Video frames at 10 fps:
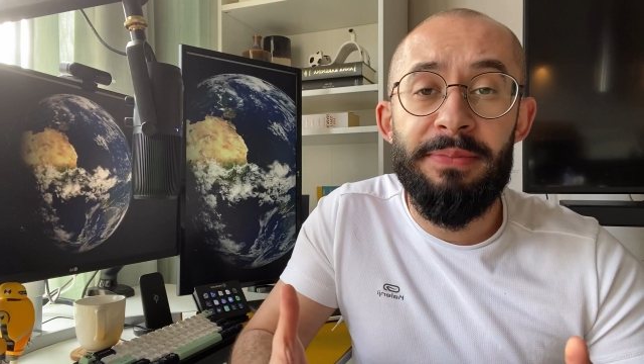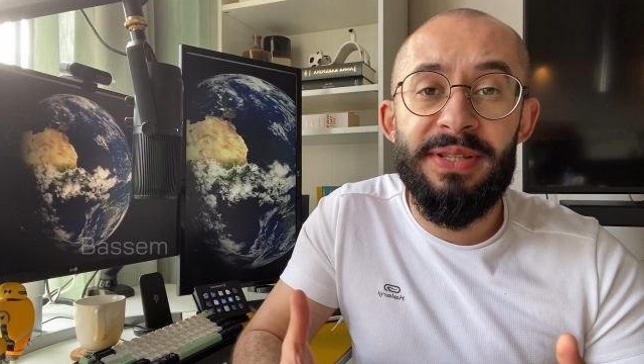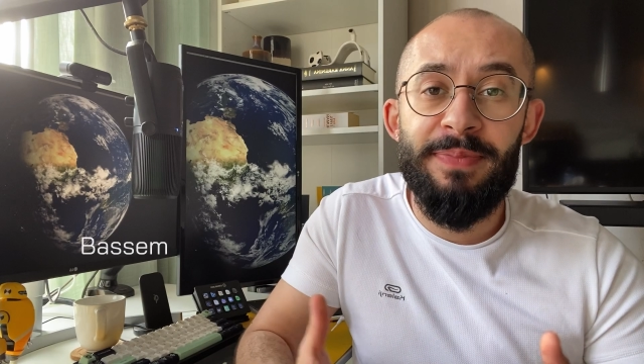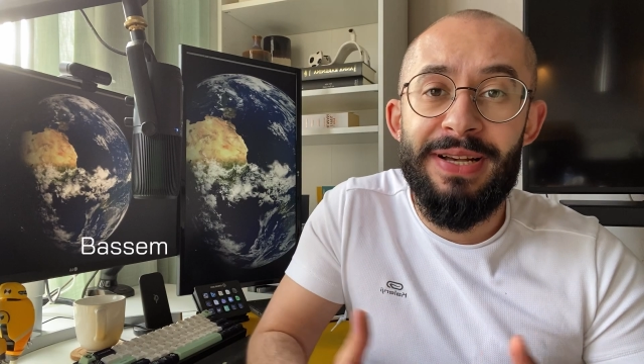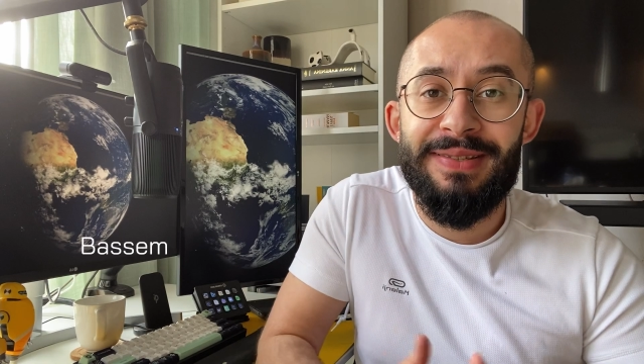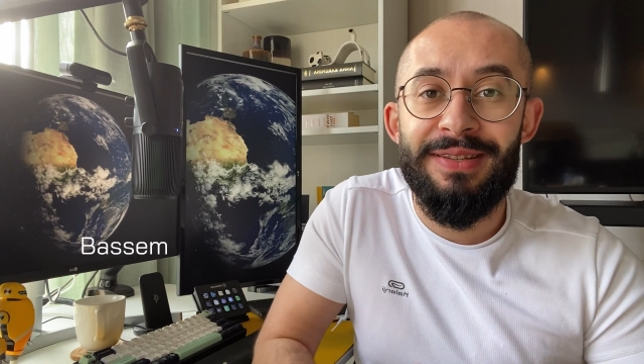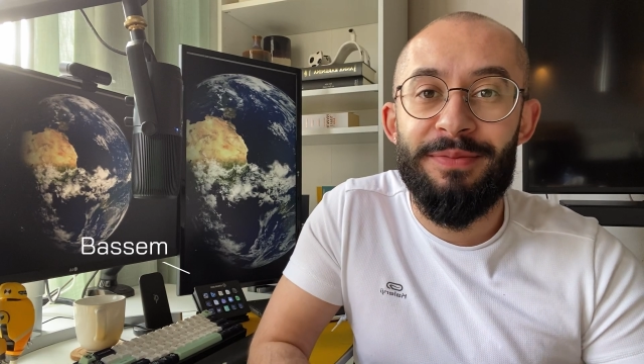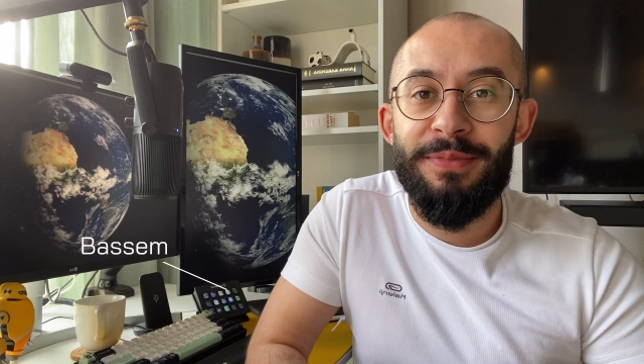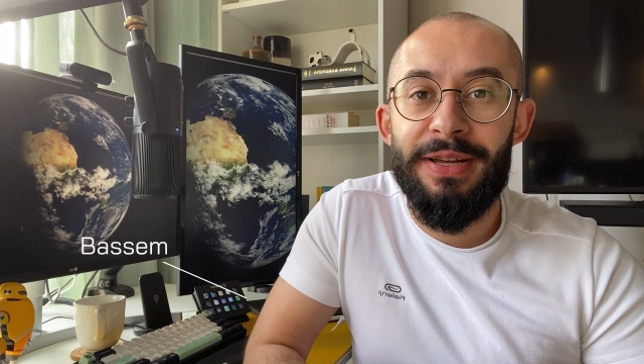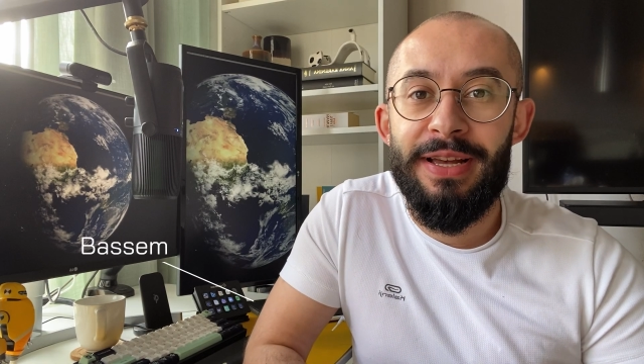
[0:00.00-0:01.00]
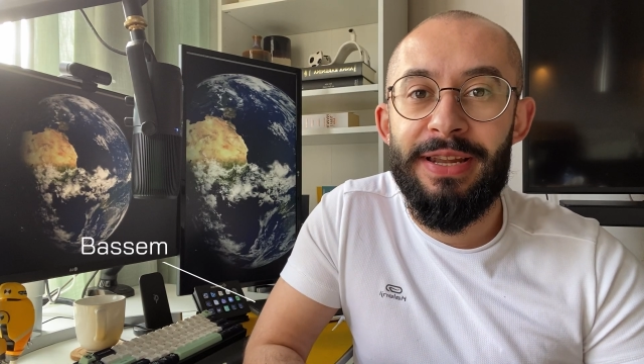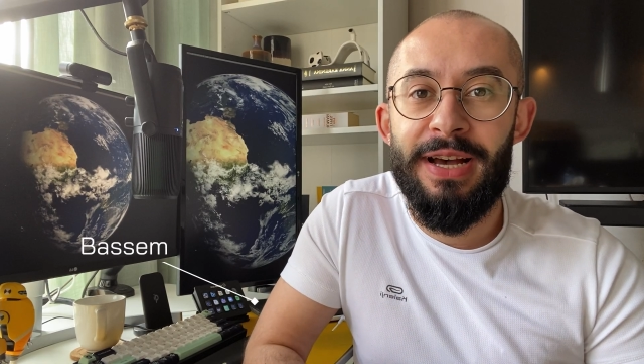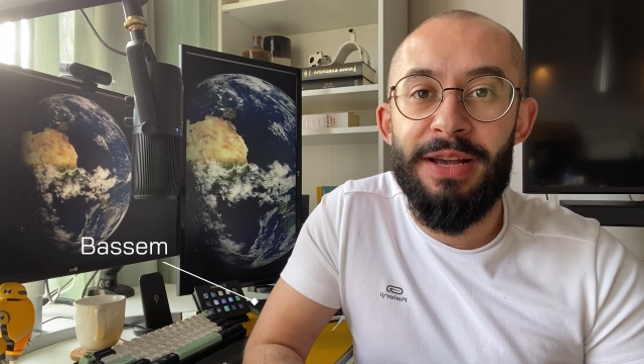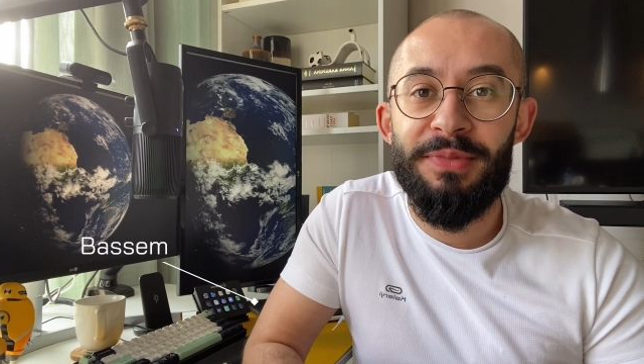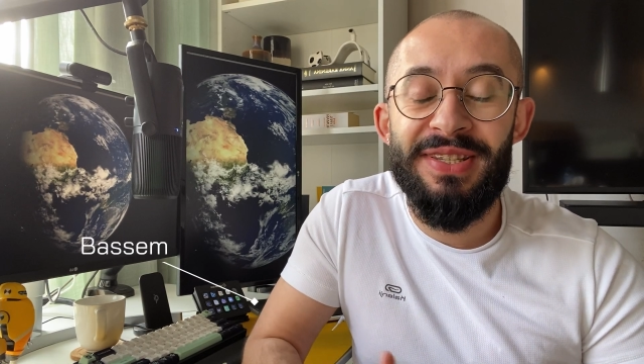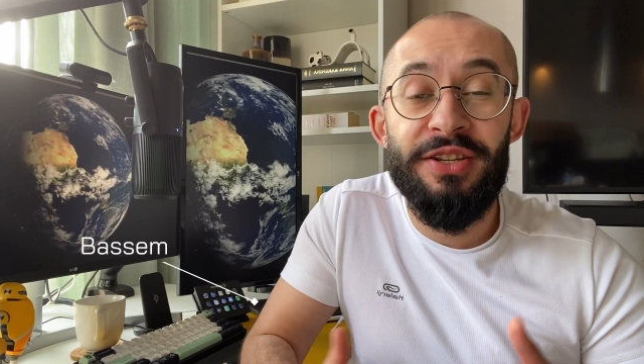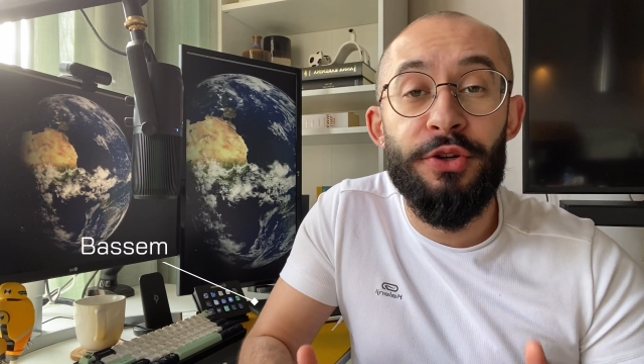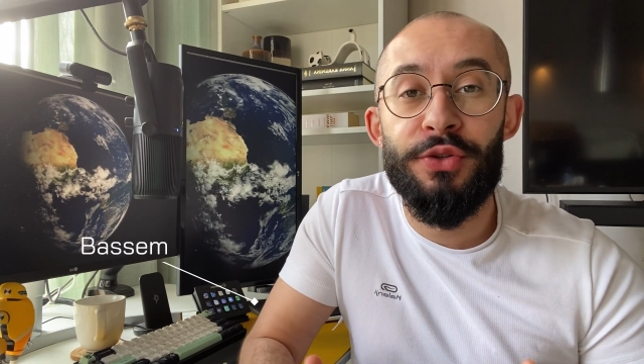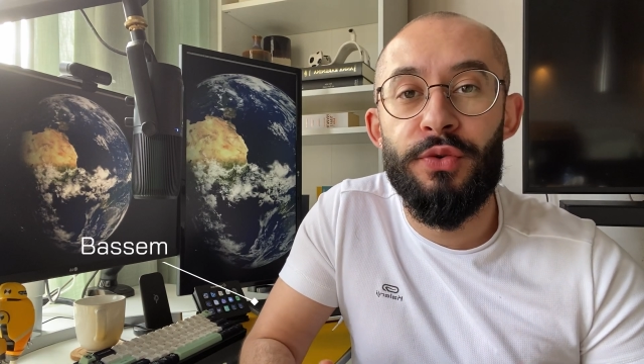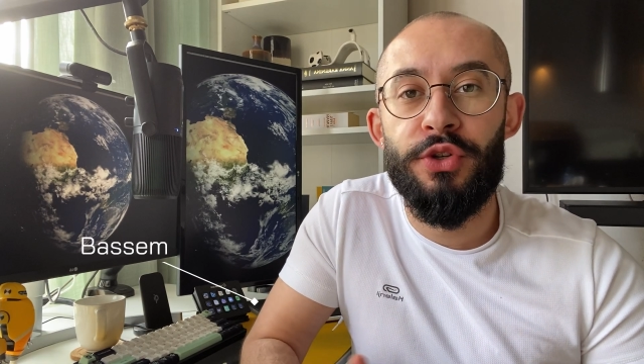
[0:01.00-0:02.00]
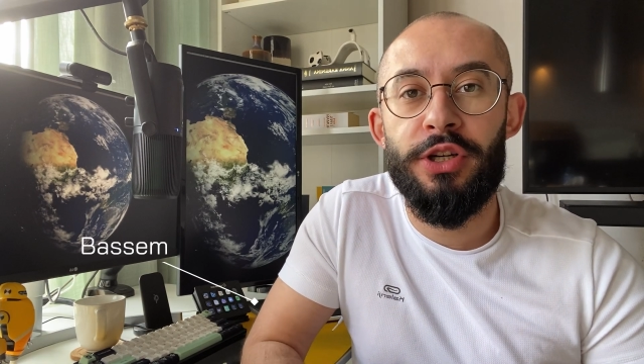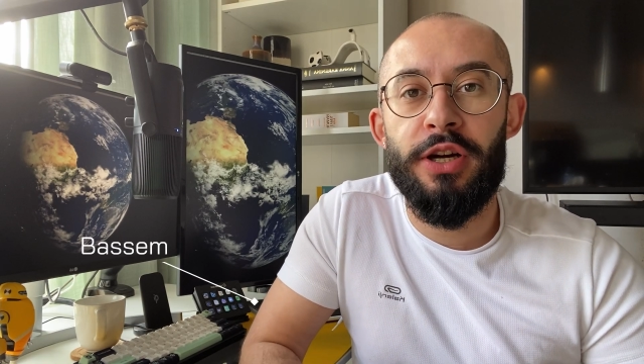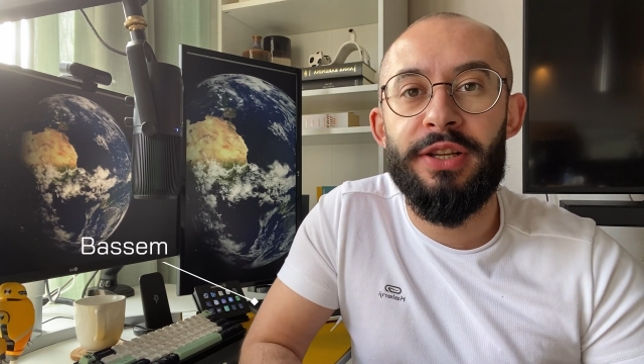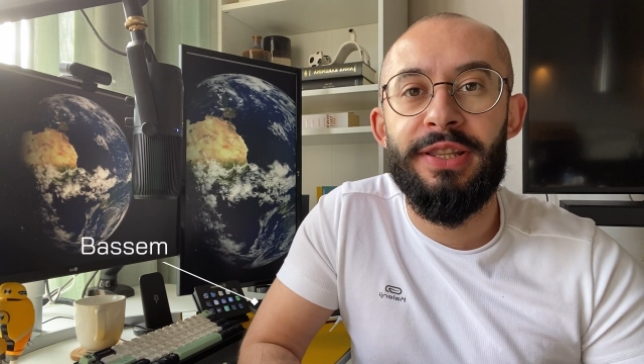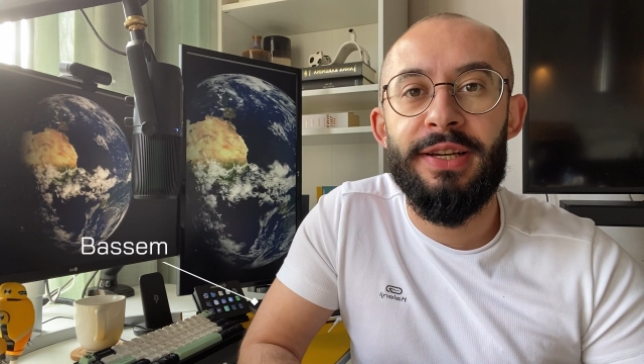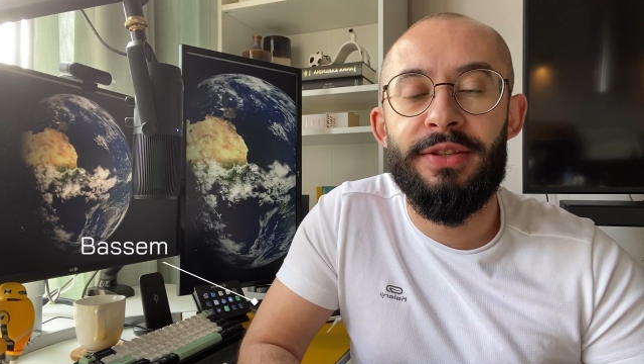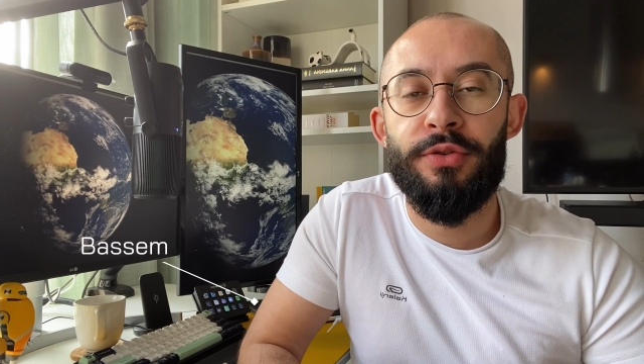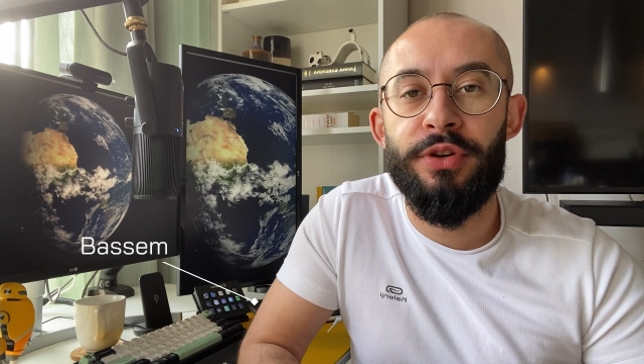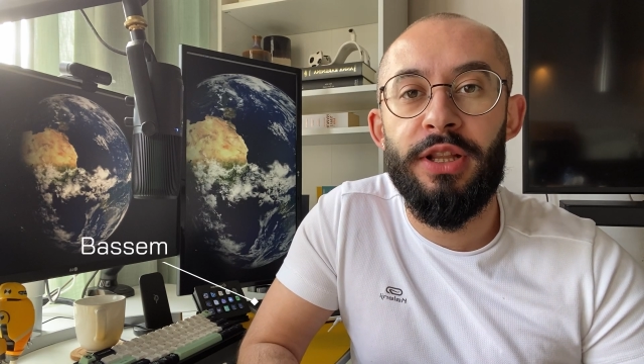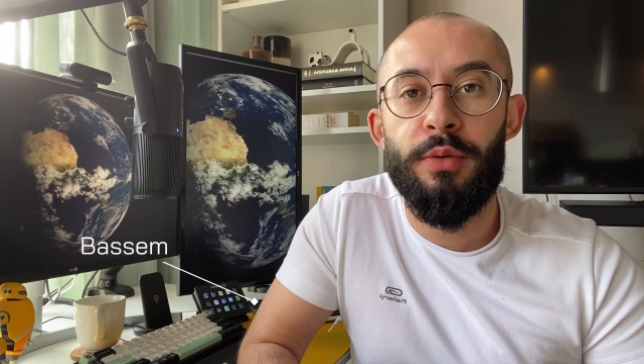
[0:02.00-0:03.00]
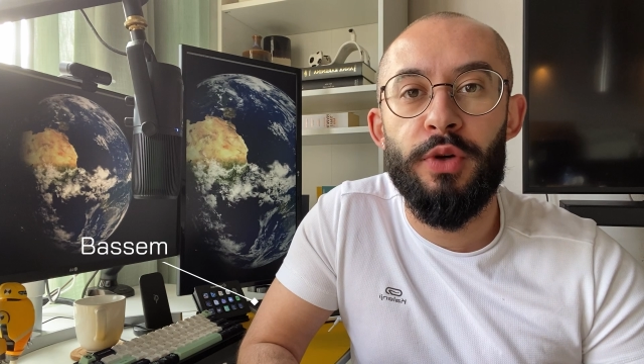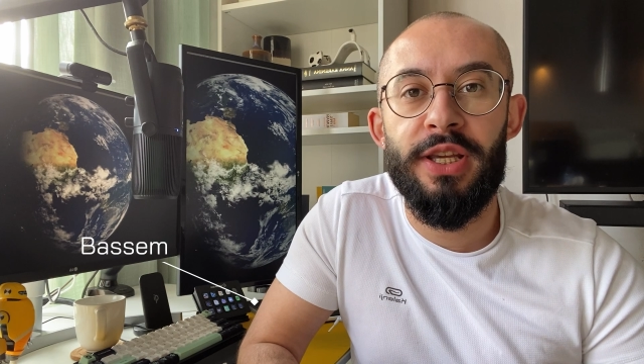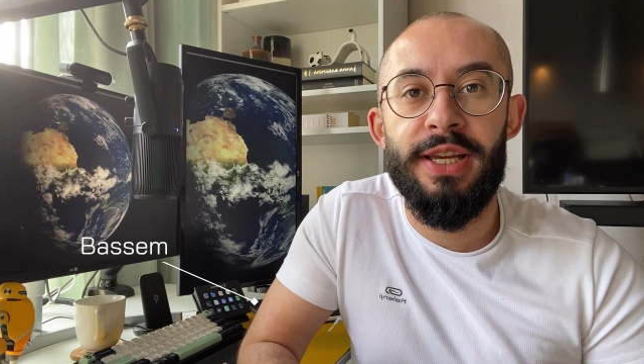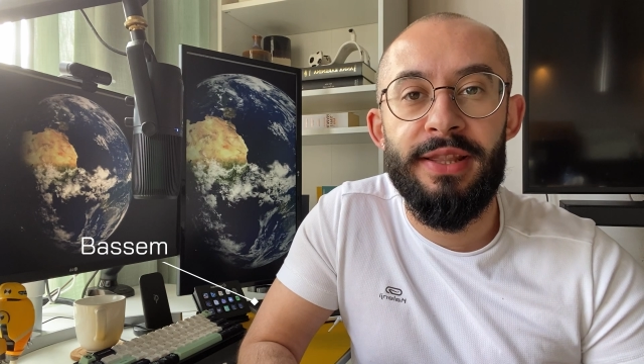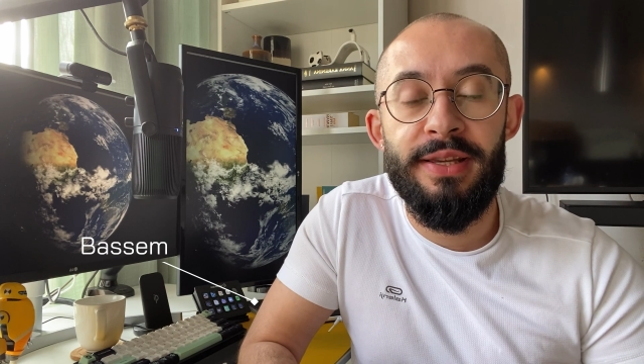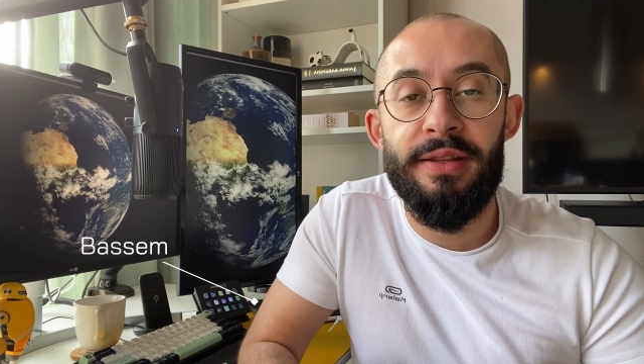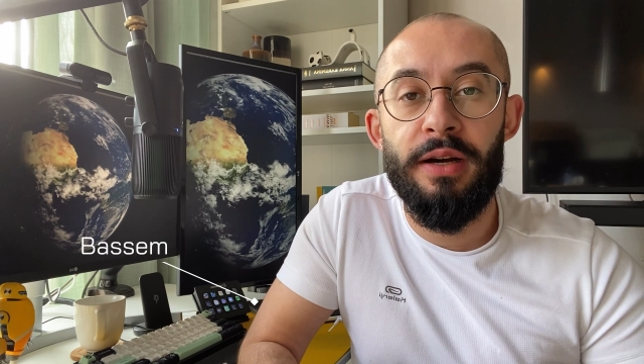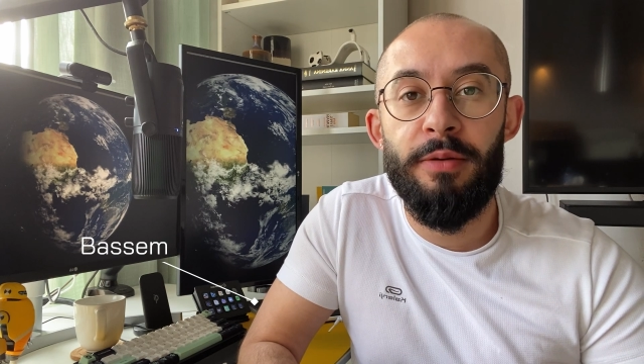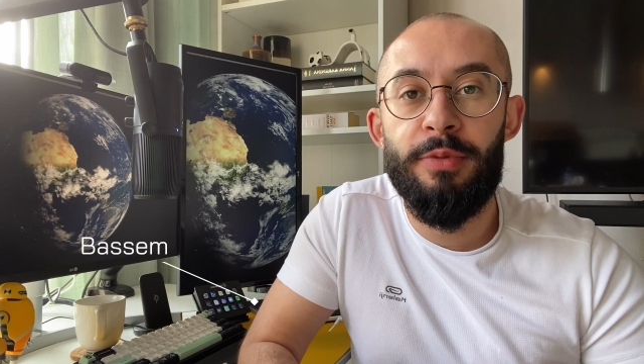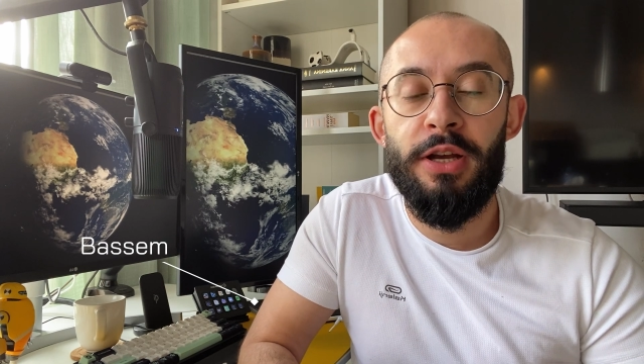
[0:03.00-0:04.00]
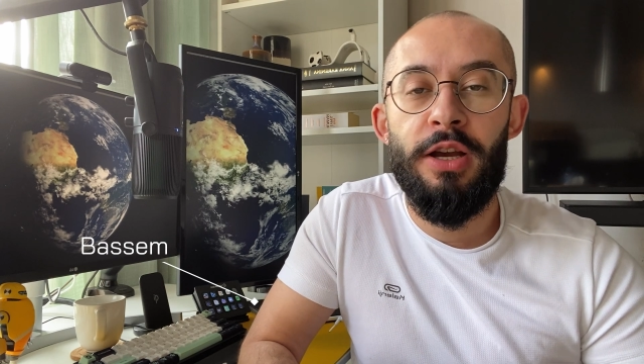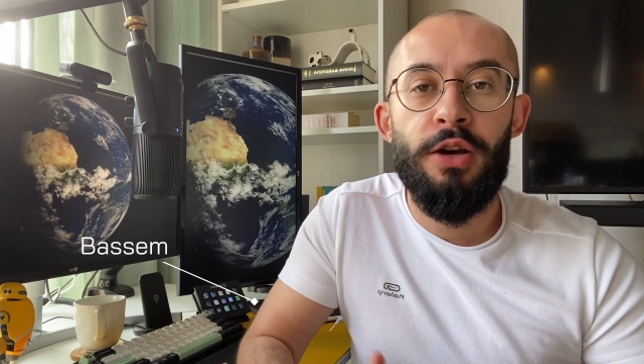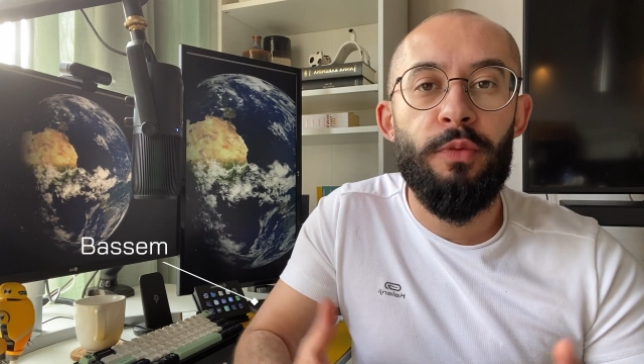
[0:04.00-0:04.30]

name is Bassem, and I'm a senior solution architect currently working at GitHub